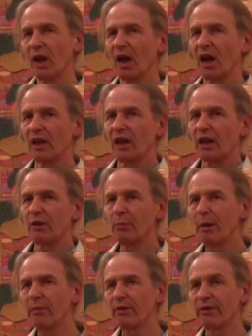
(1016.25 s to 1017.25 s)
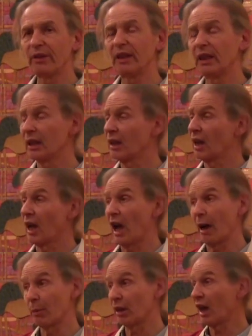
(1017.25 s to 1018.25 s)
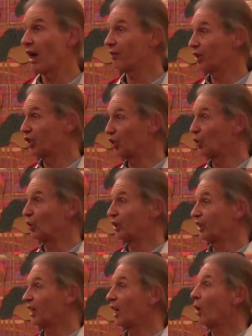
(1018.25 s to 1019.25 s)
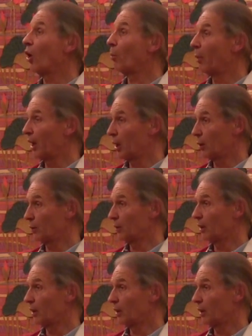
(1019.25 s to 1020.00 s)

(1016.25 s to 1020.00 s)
And I remember feeling, I'm going to have to sort this out on my own.